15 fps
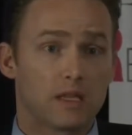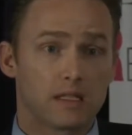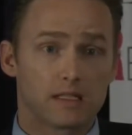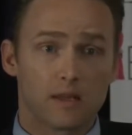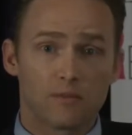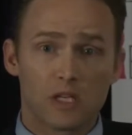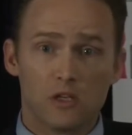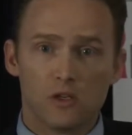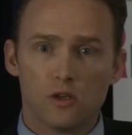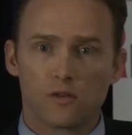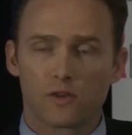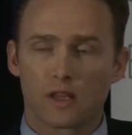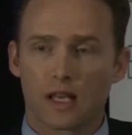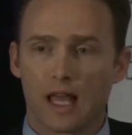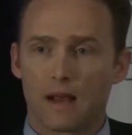That's something new
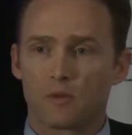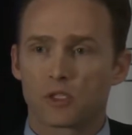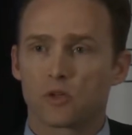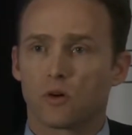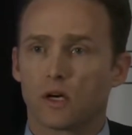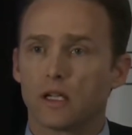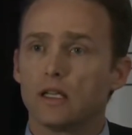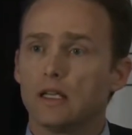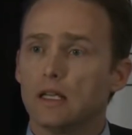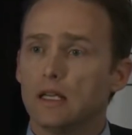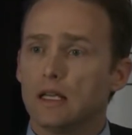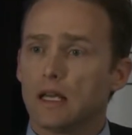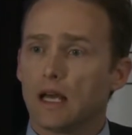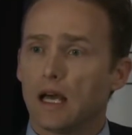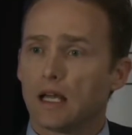for the laboratory
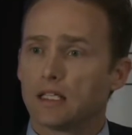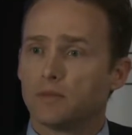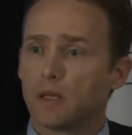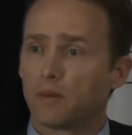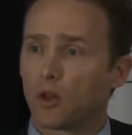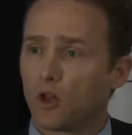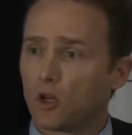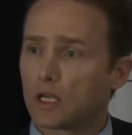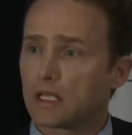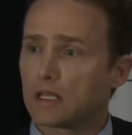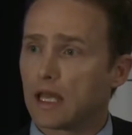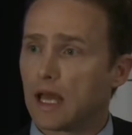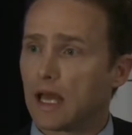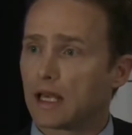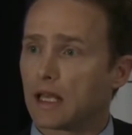to be able to look at
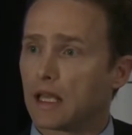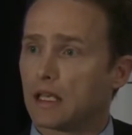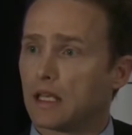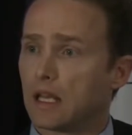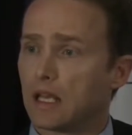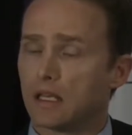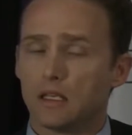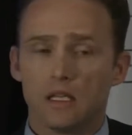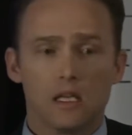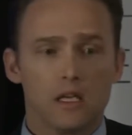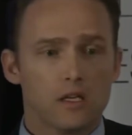that and